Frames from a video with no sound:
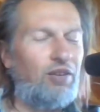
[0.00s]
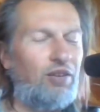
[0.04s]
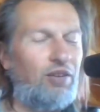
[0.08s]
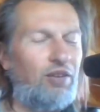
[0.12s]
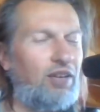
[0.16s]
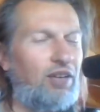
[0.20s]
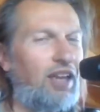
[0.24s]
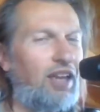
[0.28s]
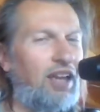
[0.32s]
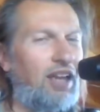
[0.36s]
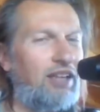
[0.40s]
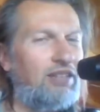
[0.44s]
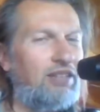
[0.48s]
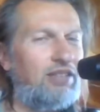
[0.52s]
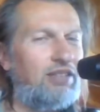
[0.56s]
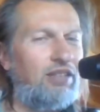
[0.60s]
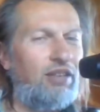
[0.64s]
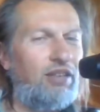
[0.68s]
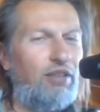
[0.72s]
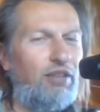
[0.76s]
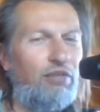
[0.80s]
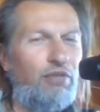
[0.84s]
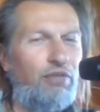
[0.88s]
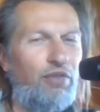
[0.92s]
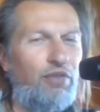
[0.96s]
Okay, I
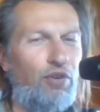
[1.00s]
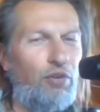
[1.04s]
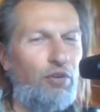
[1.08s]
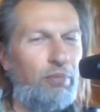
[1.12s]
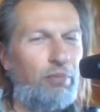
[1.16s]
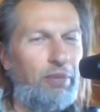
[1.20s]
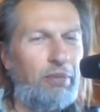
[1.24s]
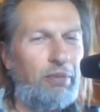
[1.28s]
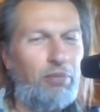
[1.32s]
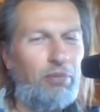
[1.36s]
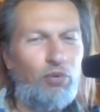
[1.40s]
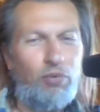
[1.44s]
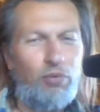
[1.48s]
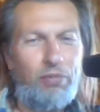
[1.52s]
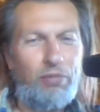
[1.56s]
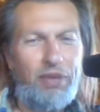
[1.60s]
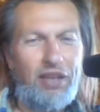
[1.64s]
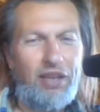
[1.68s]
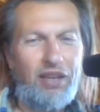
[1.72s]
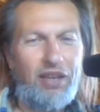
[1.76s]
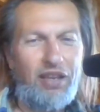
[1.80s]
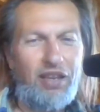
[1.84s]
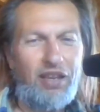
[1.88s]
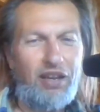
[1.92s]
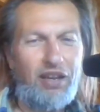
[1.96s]
see 4 people
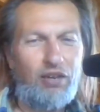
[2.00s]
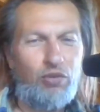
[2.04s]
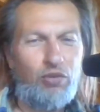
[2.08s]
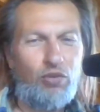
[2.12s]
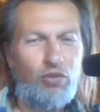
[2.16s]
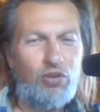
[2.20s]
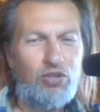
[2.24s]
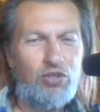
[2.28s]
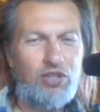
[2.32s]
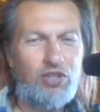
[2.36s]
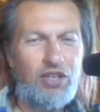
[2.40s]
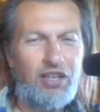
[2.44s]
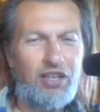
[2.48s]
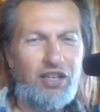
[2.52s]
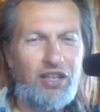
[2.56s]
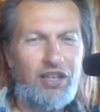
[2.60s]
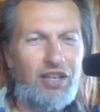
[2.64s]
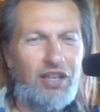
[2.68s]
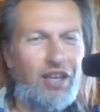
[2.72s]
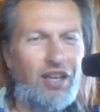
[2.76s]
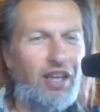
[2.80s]
being here watching.